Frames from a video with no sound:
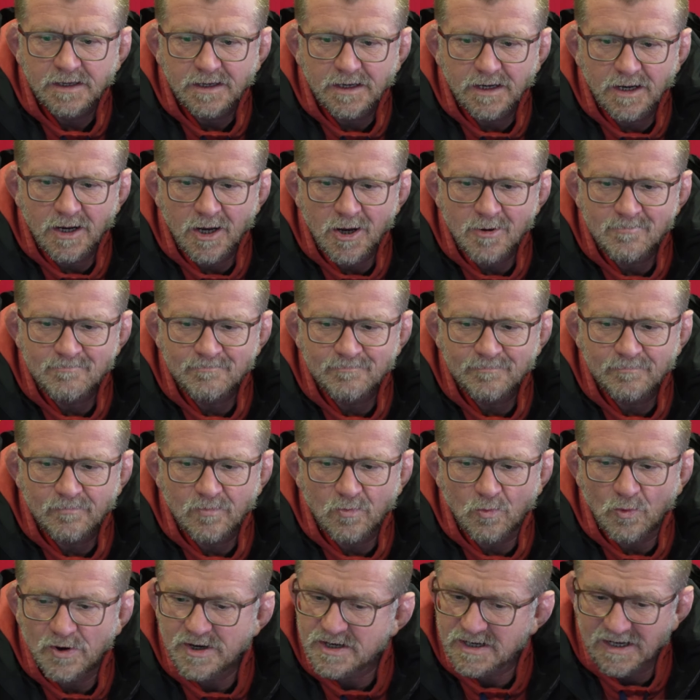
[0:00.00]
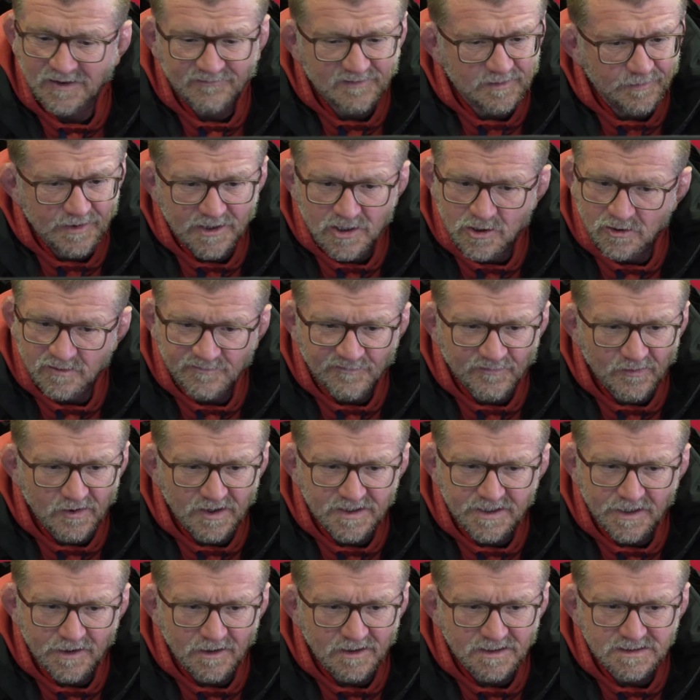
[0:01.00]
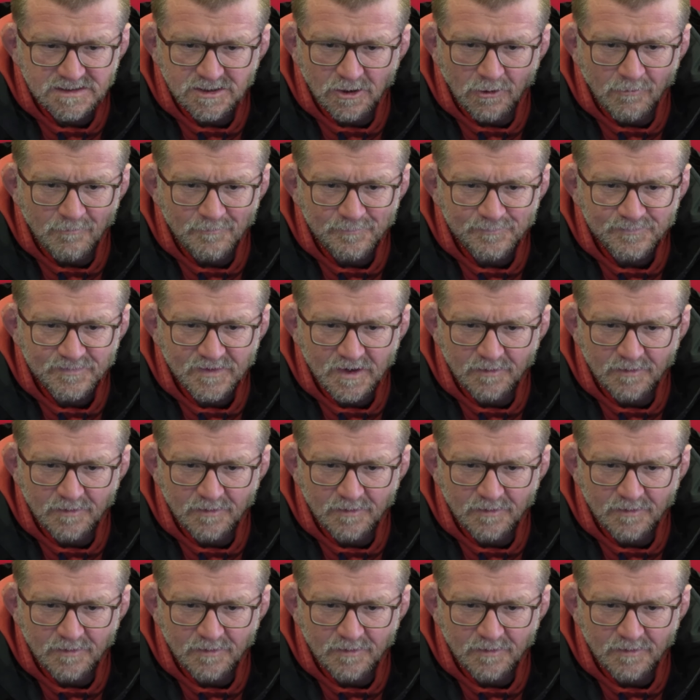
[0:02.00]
Um, we're going to have to be good Friday night, Tom.